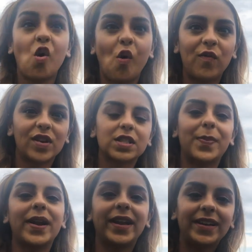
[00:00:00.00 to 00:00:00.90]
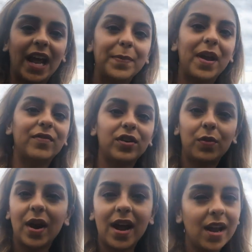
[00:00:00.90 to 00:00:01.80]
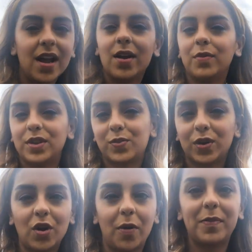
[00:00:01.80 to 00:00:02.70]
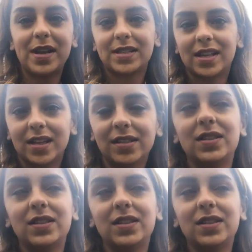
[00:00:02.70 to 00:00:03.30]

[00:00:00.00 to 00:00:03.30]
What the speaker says: overspending time everywhere, which would not make sense.